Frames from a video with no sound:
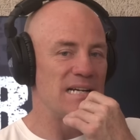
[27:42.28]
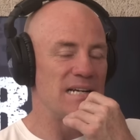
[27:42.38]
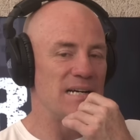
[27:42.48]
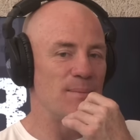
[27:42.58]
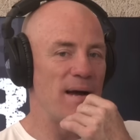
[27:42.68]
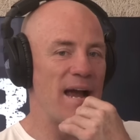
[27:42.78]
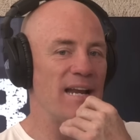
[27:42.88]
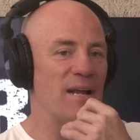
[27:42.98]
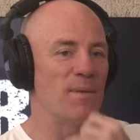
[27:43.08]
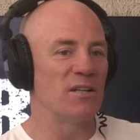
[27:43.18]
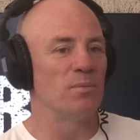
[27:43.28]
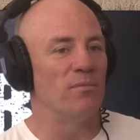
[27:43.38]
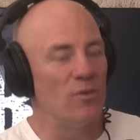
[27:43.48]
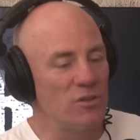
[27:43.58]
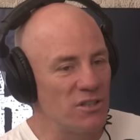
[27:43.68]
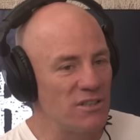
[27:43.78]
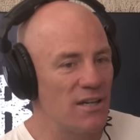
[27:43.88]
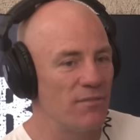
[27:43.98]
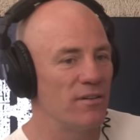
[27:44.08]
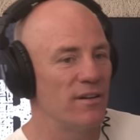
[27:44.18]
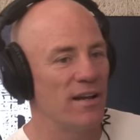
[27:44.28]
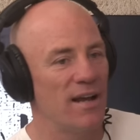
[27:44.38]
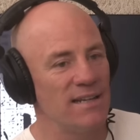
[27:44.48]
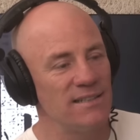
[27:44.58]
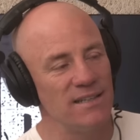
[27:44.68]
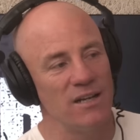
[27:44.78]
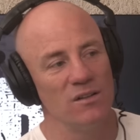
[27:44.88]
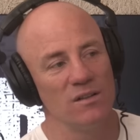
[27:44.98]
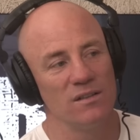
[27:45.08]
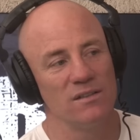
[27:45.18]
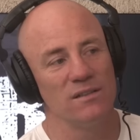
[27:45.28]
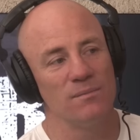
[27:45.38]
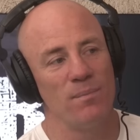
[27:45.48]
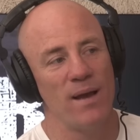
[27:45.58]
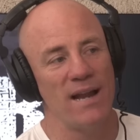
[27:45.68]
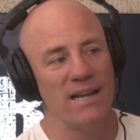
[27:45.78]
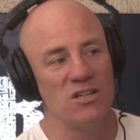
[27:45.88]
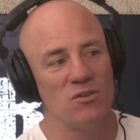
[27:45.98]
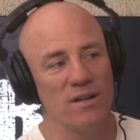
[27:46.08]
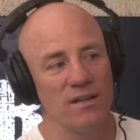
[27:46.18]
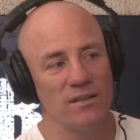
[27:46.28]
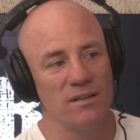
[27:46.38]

um, eighteen months before she suffered ACL, yeah, bad injury,